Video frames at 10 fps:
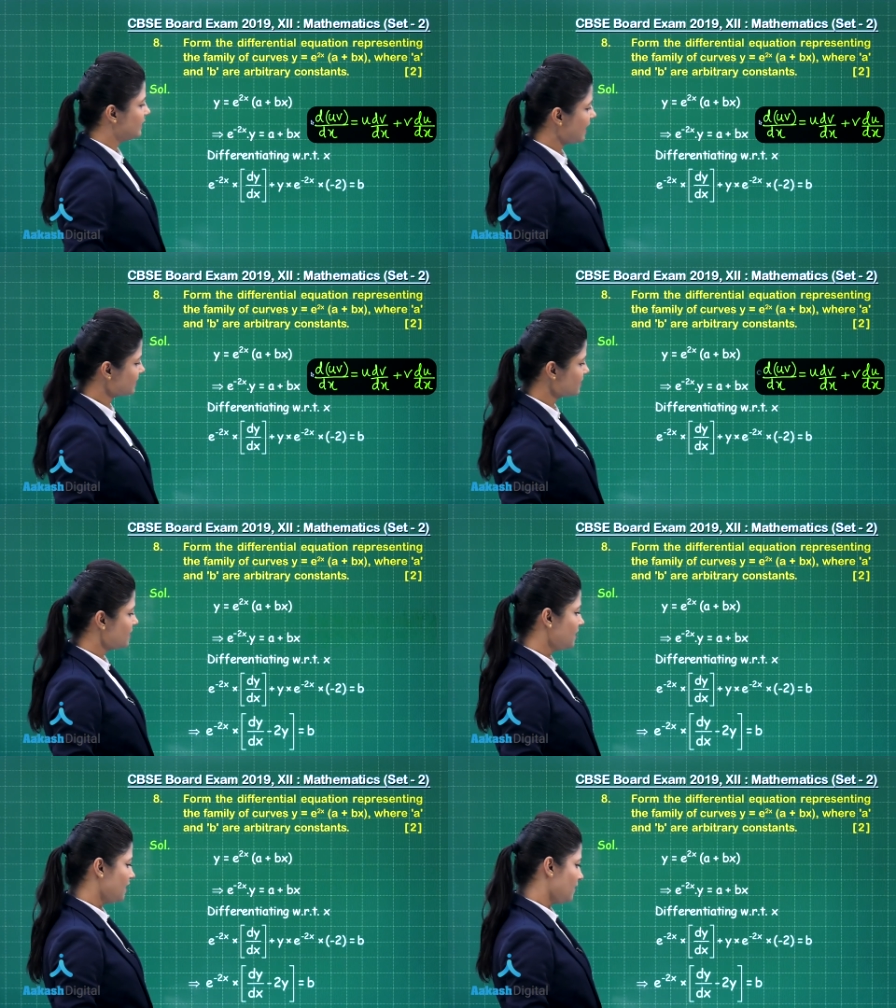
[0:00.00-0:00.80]
Next,
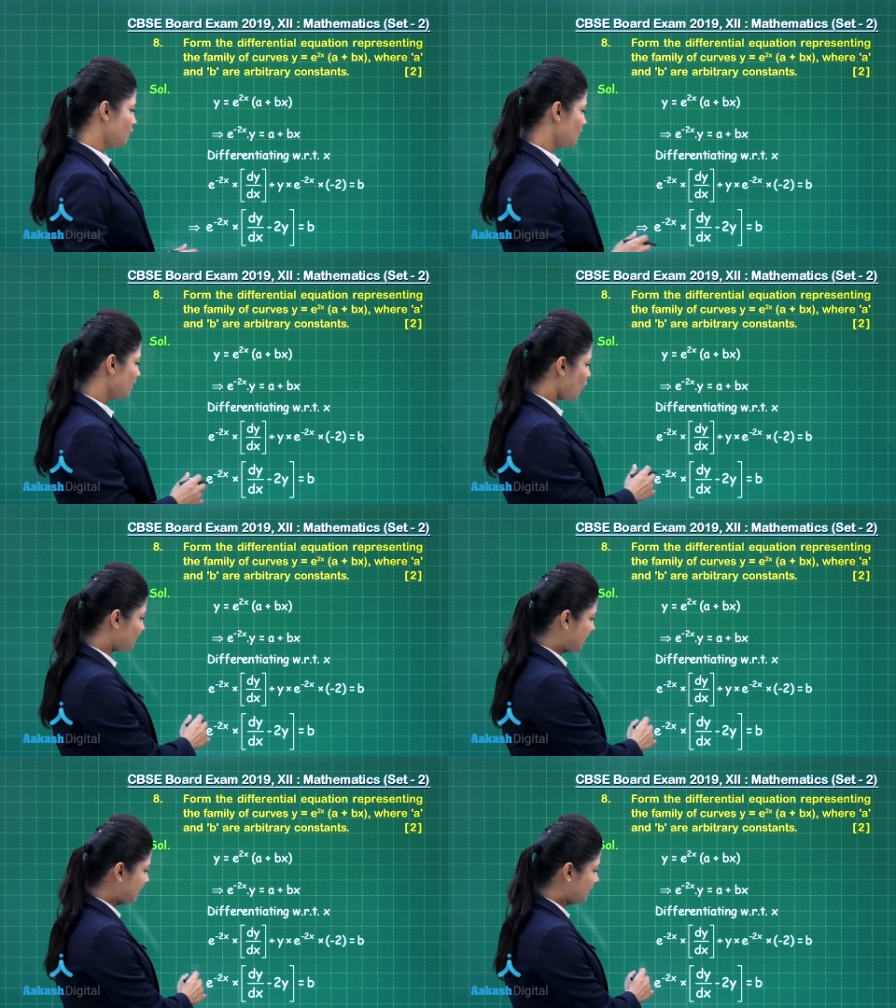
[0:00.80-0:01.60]
you will
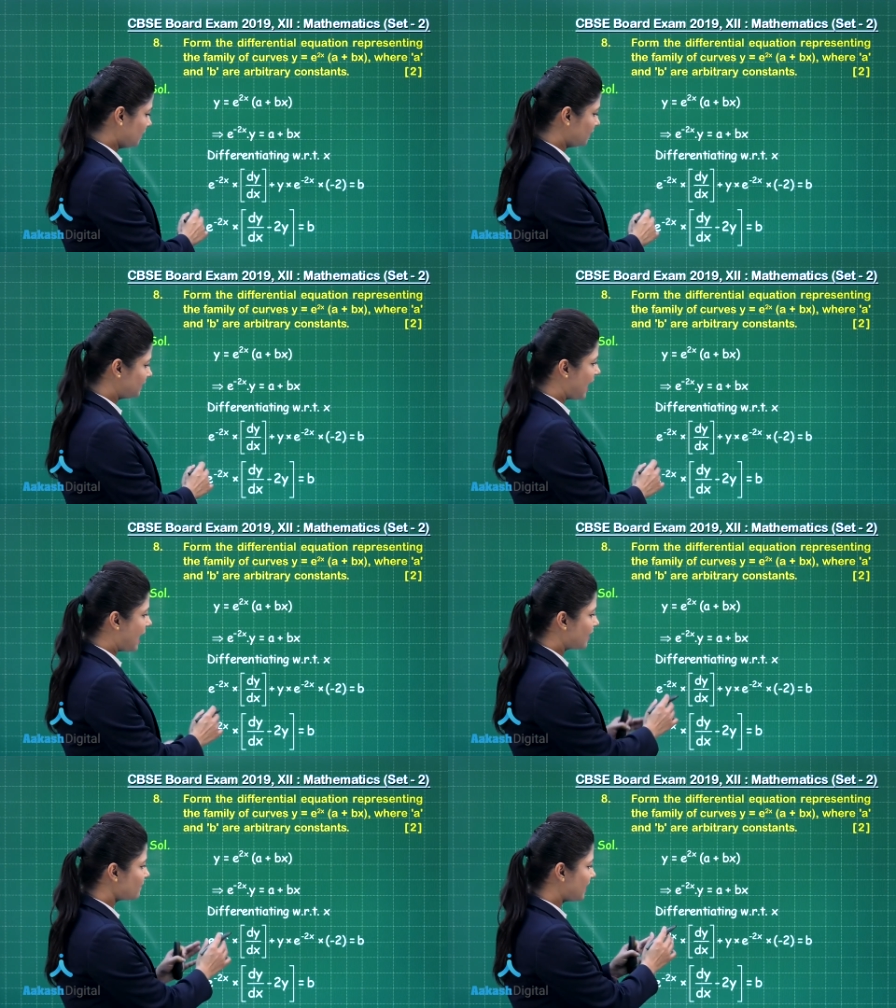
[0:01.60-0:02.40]
obtain here
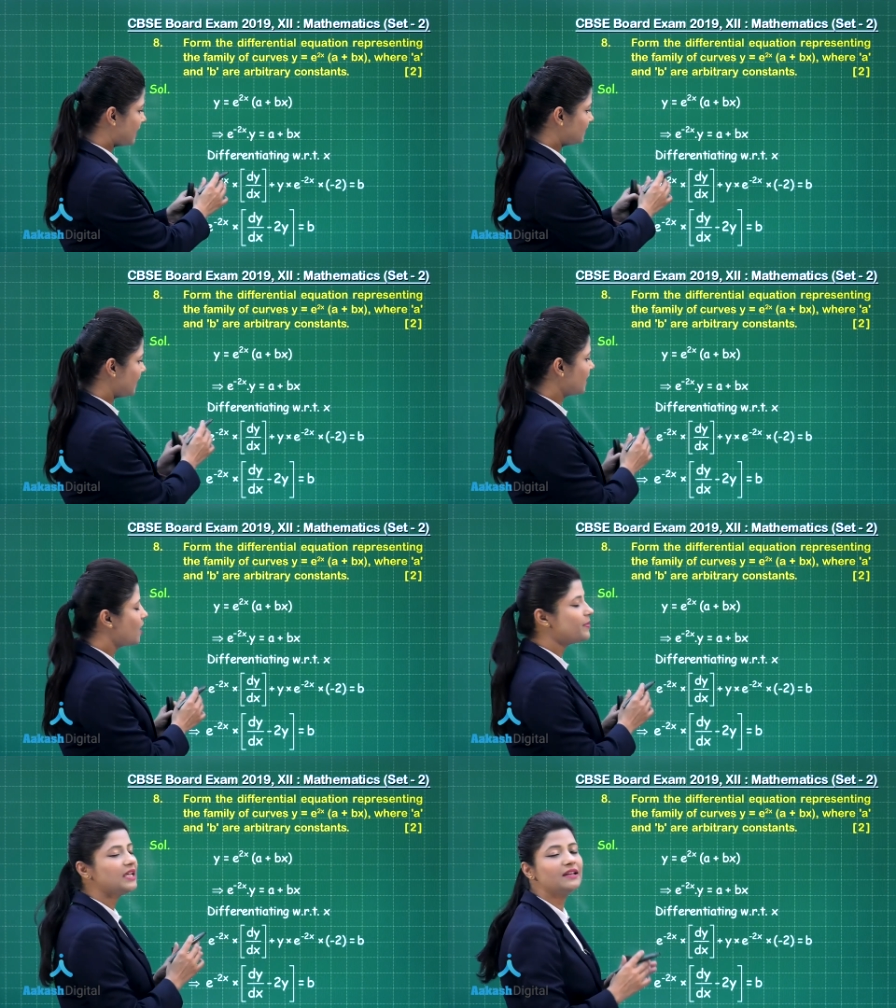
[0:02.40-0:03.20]
that when I take
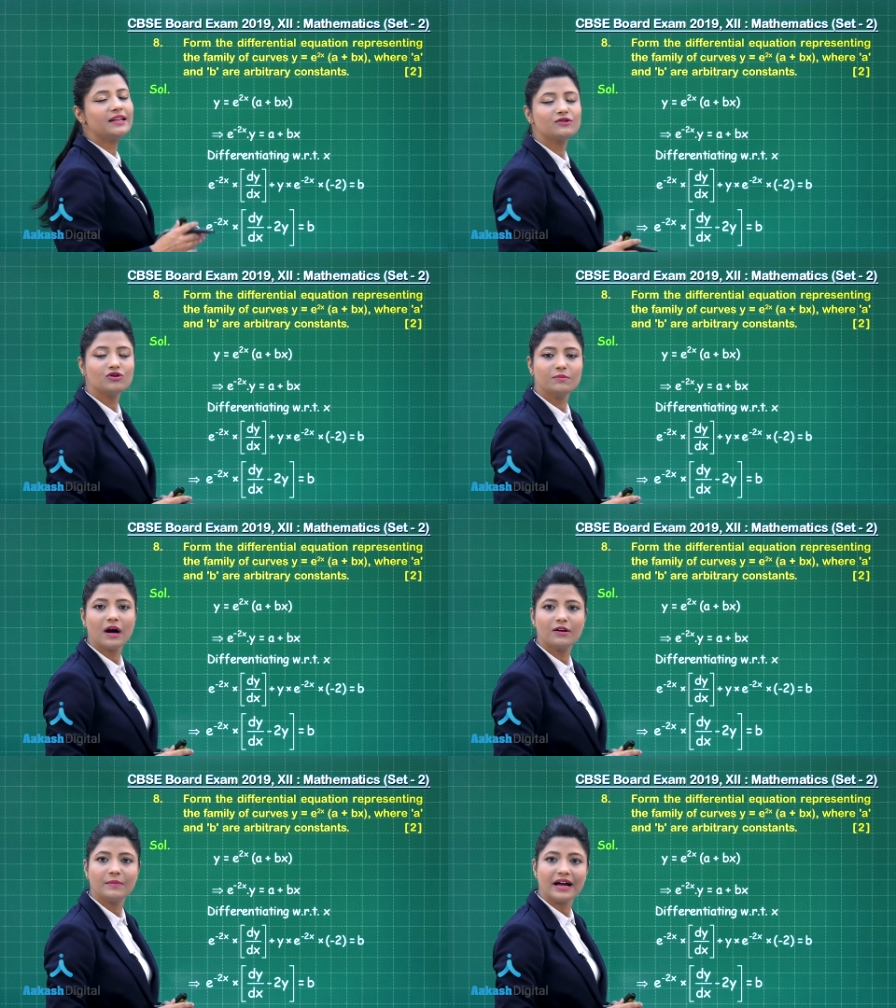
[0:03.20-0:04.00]
up e raised to the
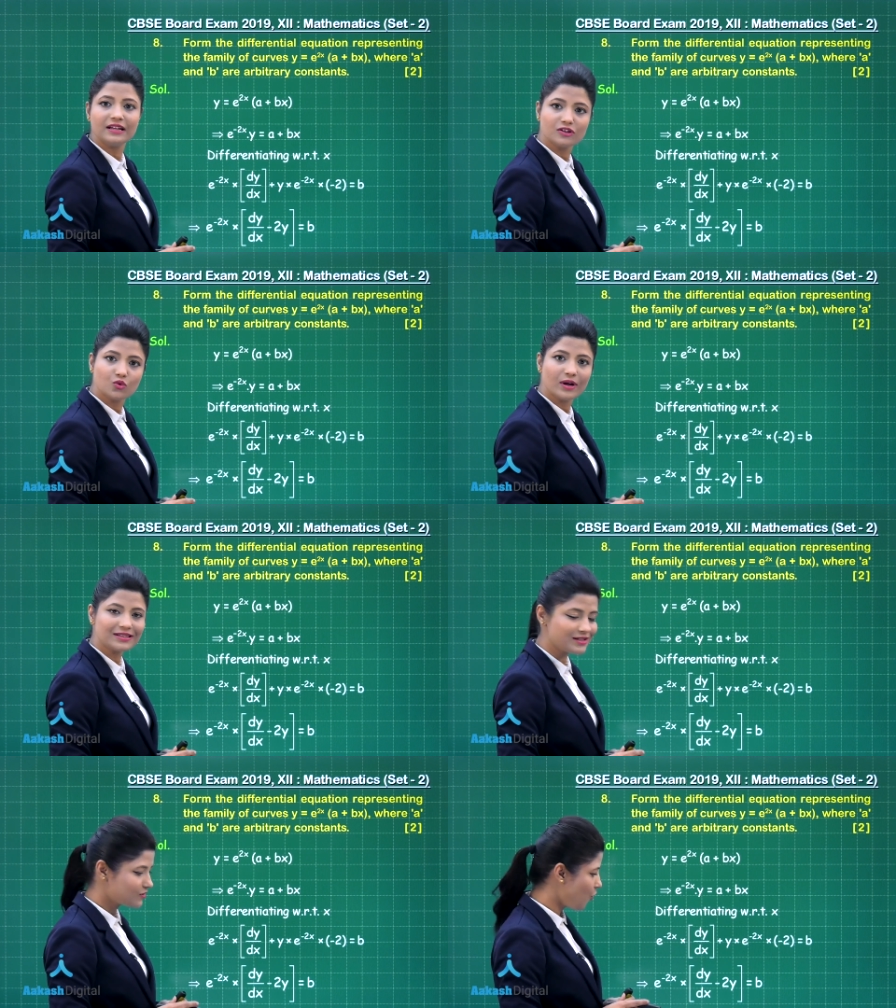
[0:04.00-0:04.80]
power minus two
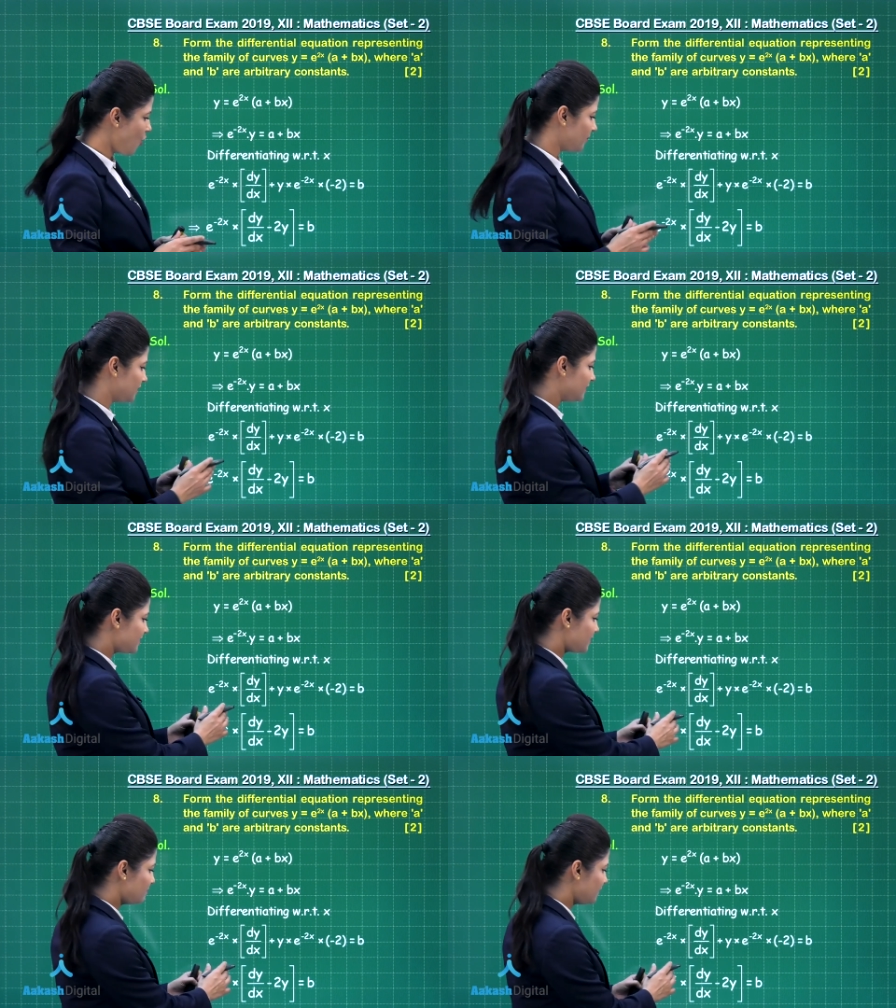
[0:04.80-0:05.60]
x as common,
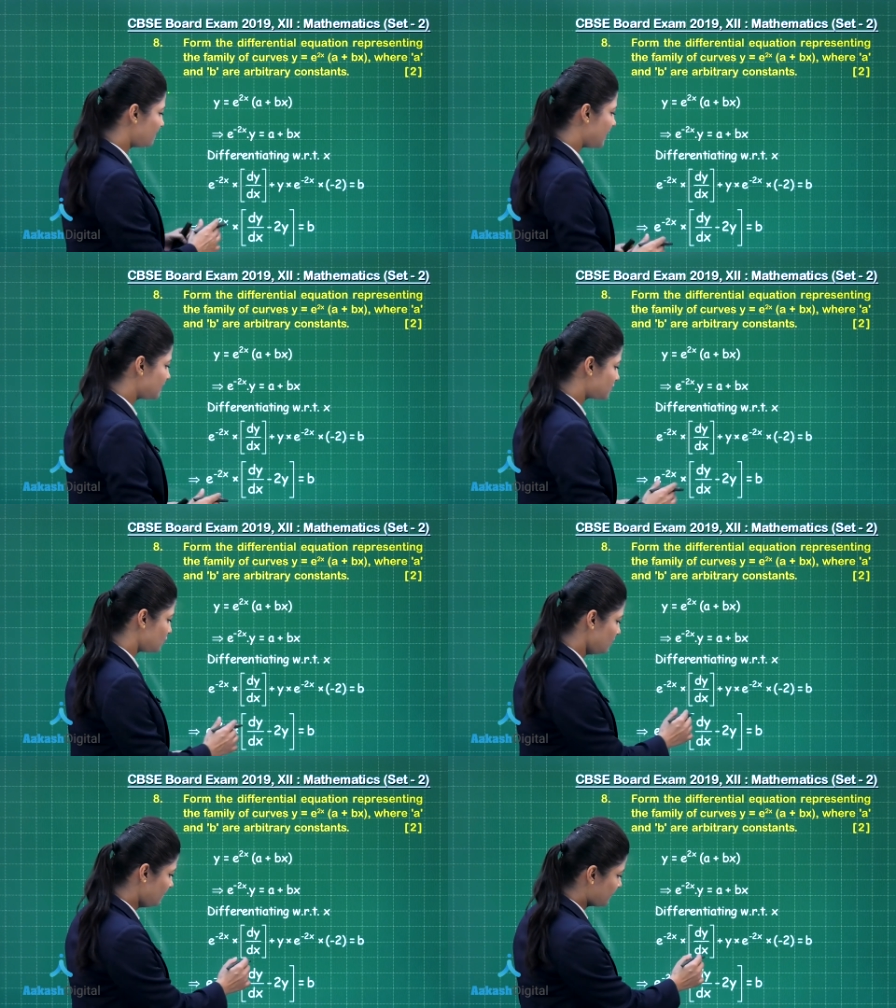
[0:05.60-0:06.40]
this simplifies to